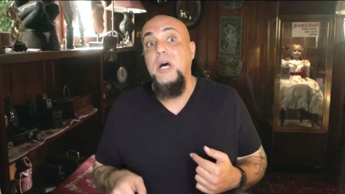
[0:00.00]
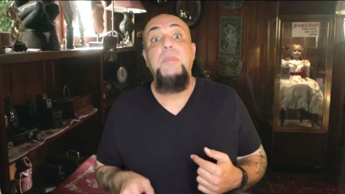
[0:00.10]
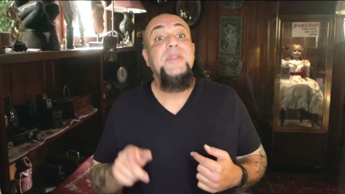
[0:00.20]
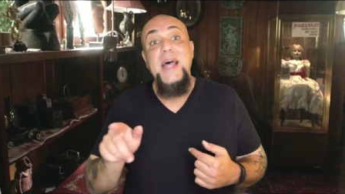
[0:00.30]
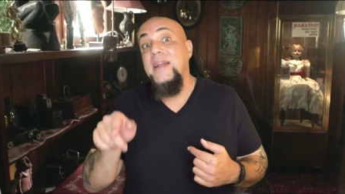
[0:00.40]
I'll
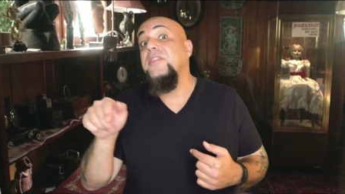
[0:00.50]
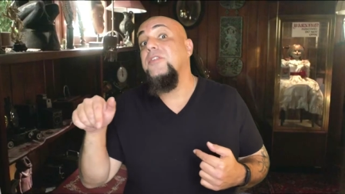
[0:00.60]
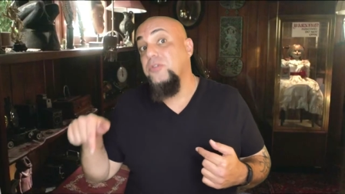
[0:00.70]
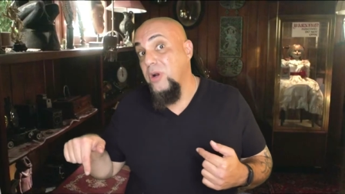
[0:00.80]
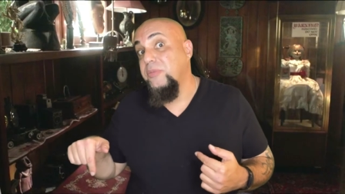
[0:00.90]
put that in the
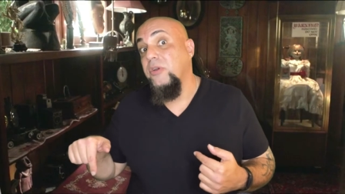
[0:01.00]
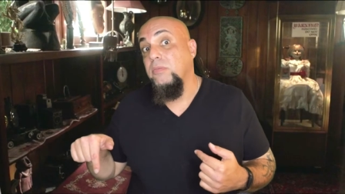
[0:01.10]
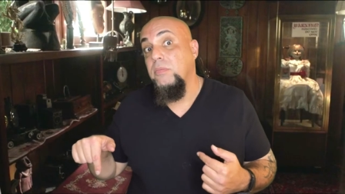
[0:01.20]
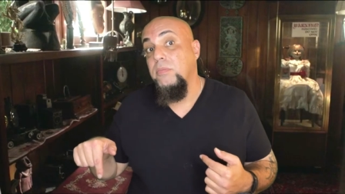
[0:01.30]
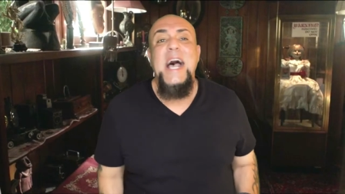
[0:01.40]
description.
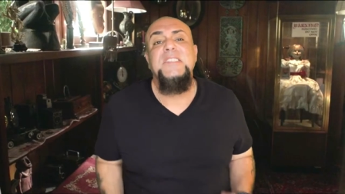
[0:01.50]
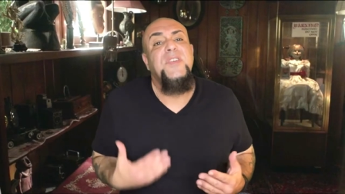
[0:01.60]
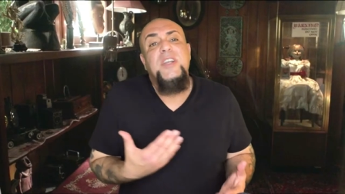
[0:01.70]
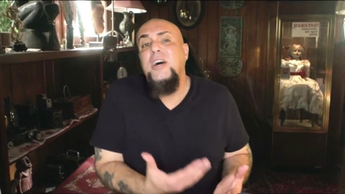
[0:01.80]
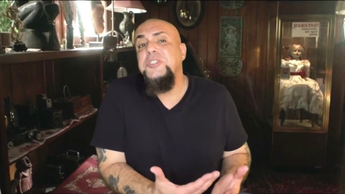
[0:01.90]
As for
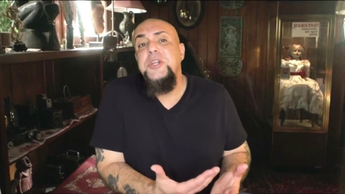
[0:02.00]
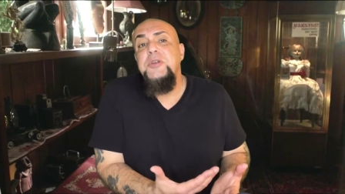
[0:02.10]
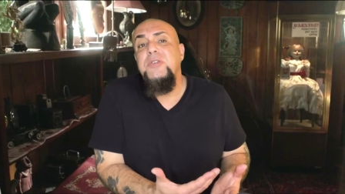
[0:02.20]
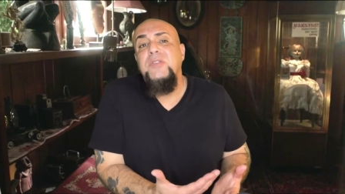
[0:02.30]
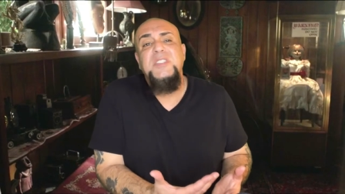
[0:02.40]
the Conjuring
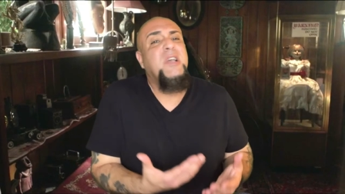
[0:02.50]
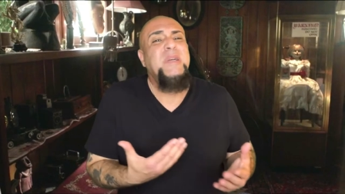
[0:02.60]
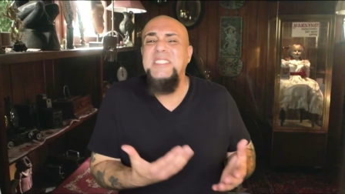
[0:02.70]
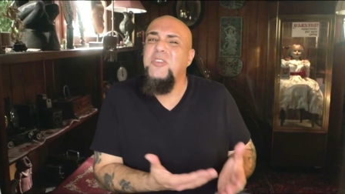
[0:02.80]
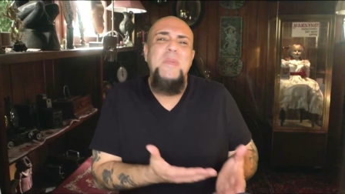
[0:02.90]
universe, can we
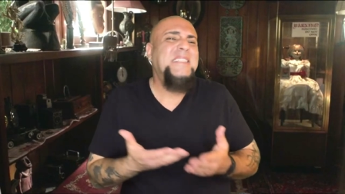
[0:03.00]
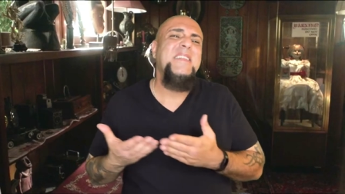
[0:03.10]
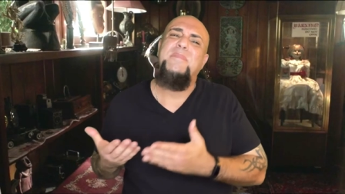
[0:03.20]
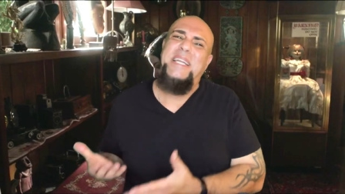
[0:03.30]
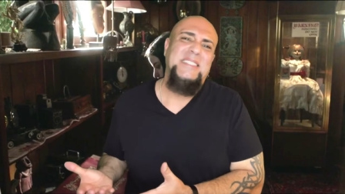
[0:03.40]
just go back to
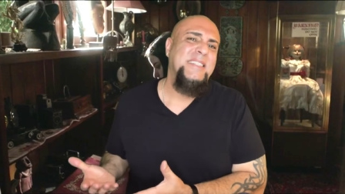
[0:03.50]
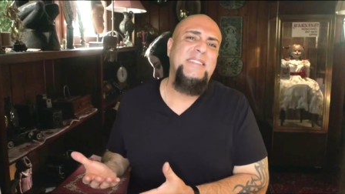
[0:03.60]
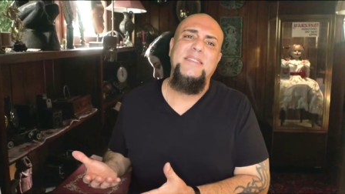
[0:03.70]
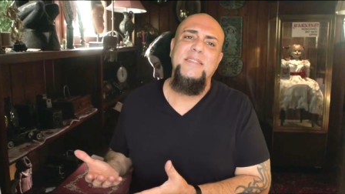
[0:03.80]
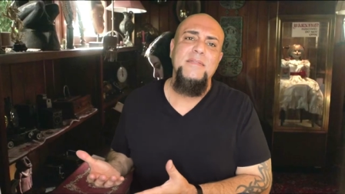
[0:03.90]
the
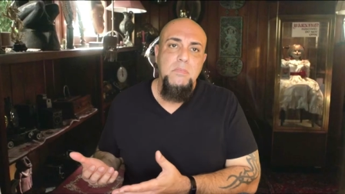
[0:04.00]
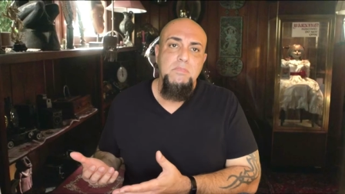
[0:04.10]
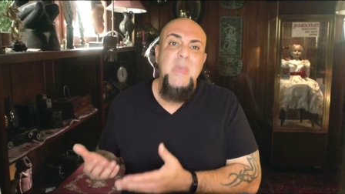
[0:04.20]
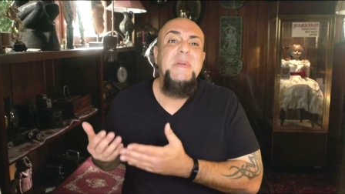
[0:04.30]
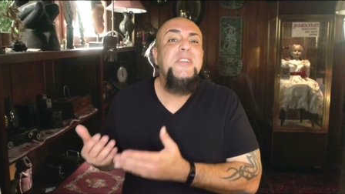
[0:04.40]
basics?
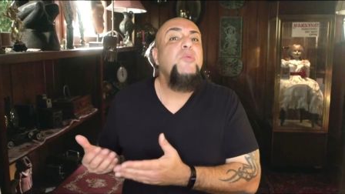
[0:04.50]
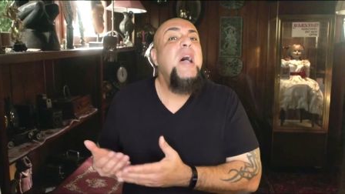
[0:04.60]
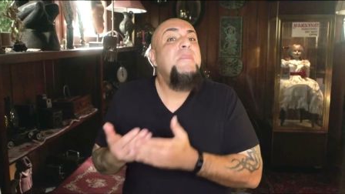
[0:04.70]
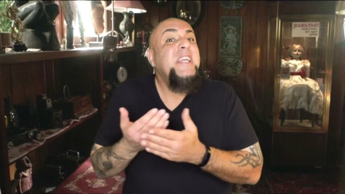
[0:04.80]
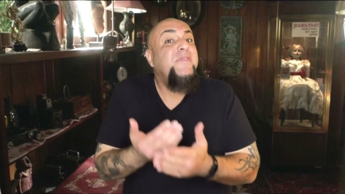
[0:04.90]
Maybe do
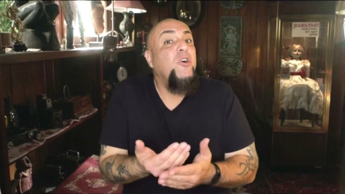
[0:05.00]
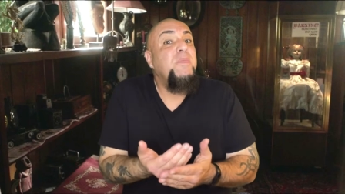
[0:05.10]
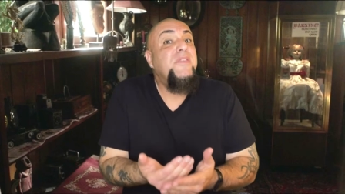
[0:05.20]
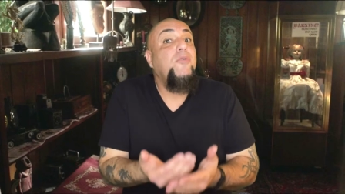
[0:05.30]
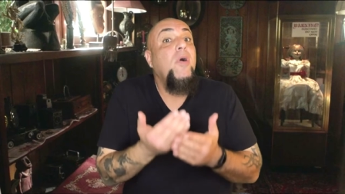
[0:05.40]
Amityville
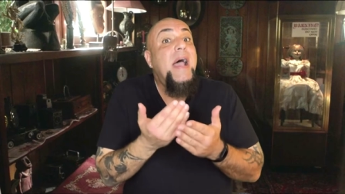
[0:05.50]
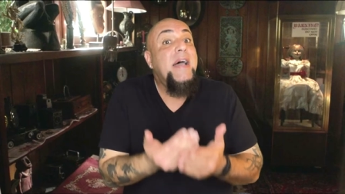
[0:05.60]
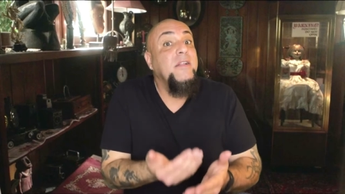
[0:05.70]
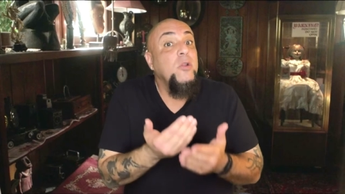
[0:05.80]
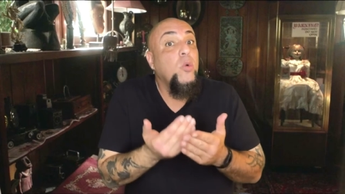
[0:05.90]
before
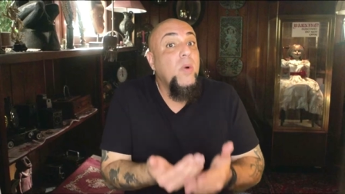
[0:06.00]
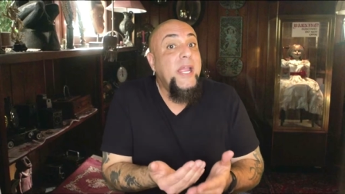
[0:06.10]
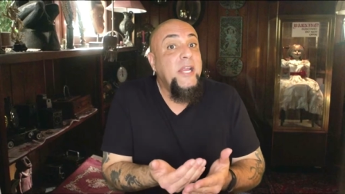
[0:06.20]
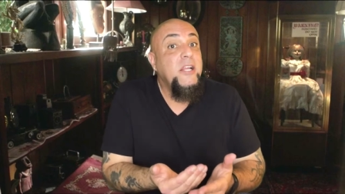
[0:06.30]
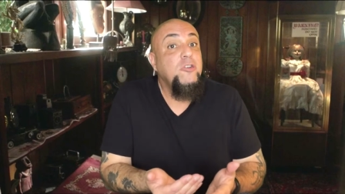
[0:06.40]
Ed and
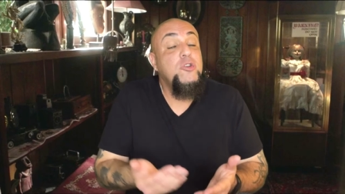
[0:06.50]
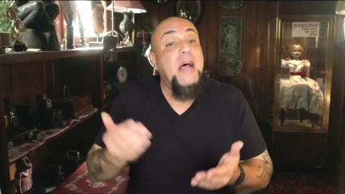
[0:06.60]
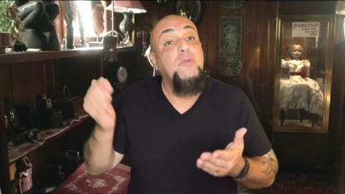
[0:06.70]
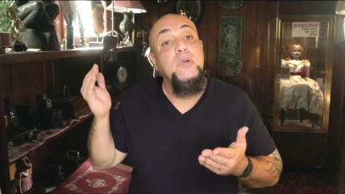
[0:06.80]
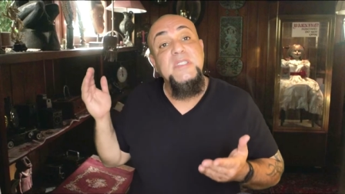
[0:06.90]
Lorraine
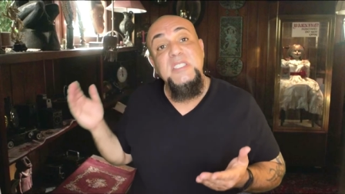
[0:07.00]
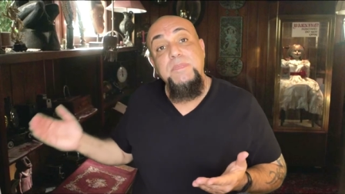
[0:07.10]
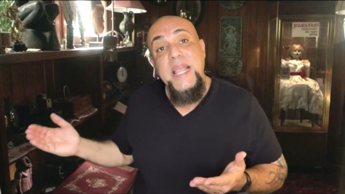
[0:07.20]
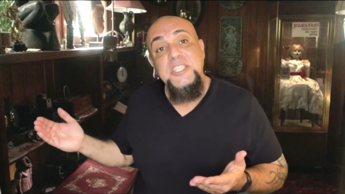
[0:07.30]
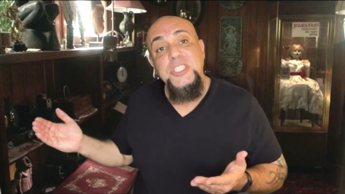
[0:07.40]
travel in a
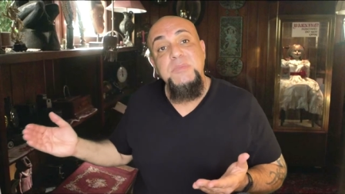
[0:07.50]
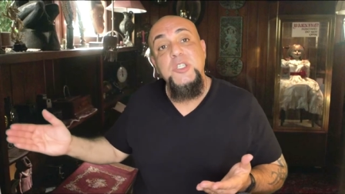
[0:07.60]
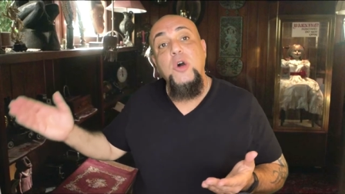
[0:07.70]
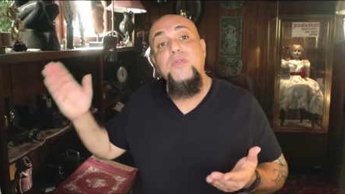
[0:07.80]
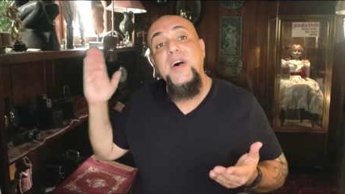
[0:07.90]
spaceship to
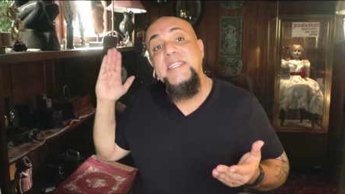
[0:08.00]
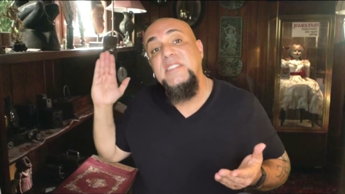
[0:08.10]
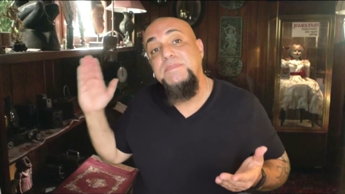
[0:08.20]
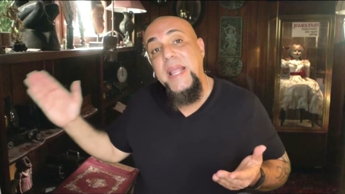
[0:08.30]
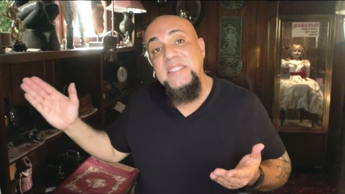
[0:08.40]
go fight
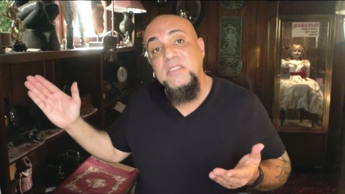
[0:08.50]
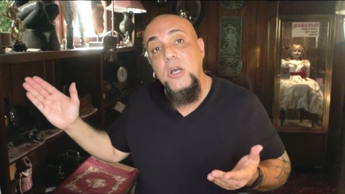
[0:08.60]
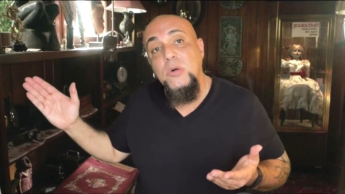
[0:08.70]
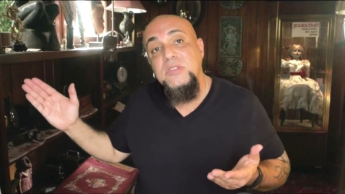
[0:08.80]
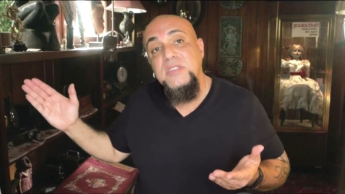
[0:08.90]
Space
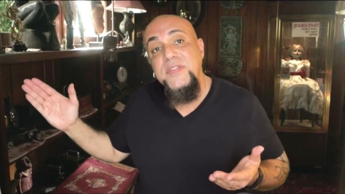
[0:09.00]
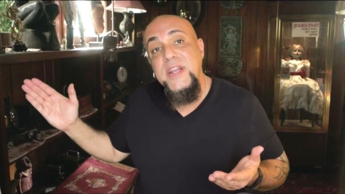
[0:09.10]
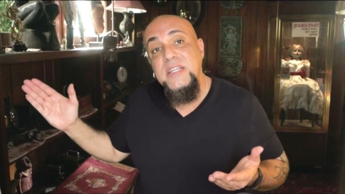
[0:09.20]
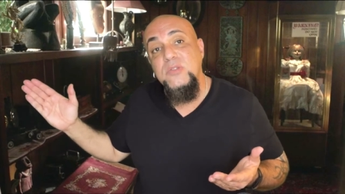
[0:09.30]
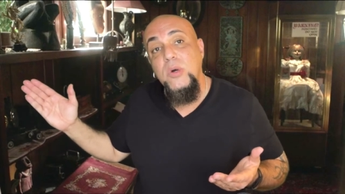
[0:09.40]
Ghost in the
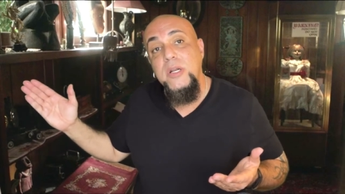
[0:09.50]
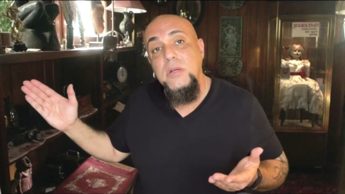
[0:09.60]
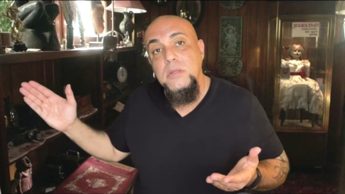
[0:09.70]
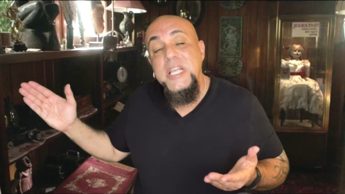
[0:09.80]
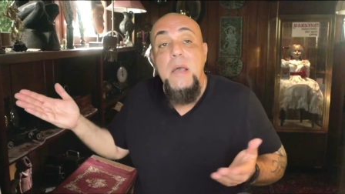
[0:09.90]
next one?
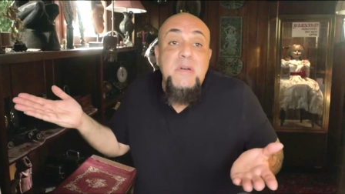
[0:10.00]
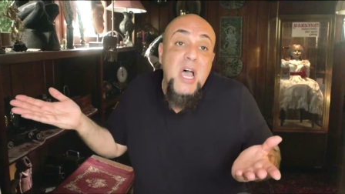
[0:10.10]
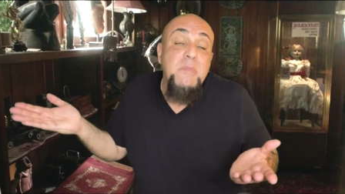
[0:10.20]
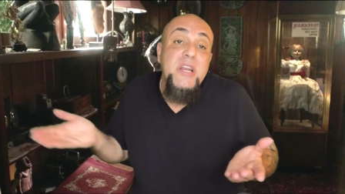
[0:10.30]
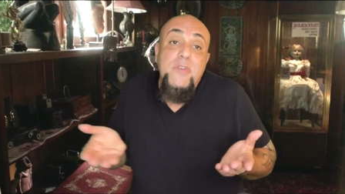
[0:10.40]
Yeah,
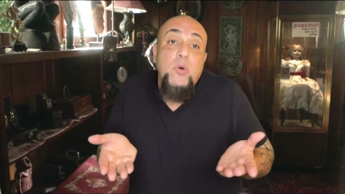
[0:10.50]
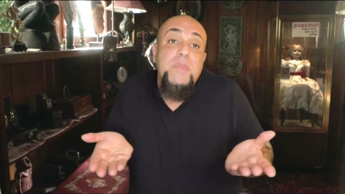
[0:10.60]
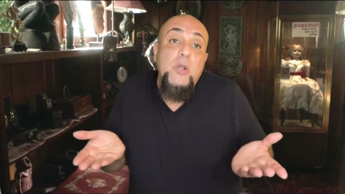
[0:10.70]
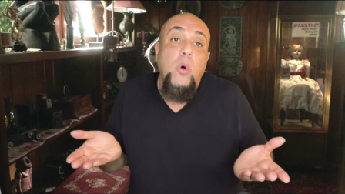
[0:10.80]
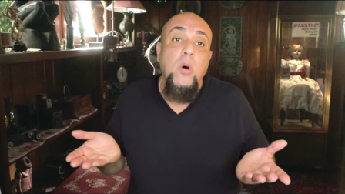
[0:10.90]
Amityville would
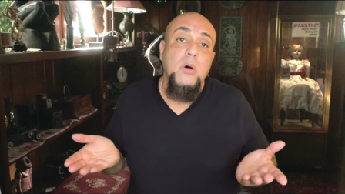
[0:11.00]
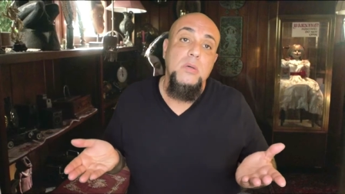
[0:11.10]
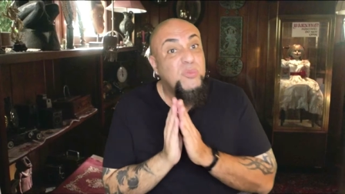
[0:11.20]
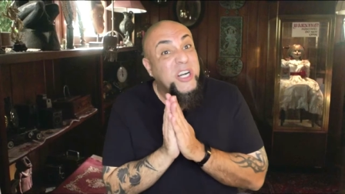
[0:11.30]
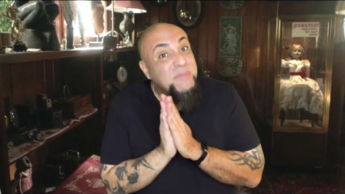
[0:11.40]
be cool.
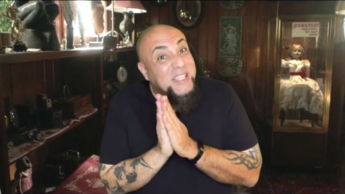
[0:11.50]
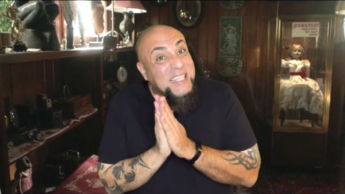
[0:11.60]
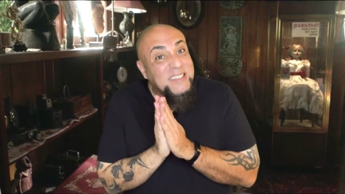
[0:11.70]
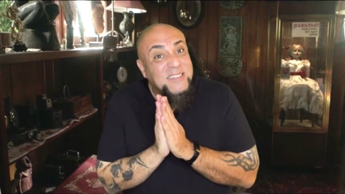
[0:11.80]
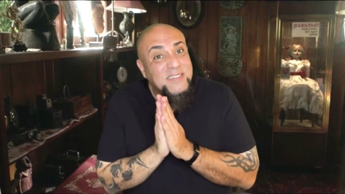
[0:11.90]
Pretty
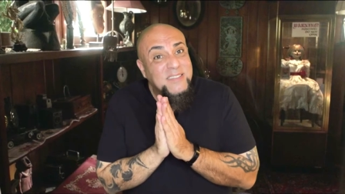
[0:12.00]
please?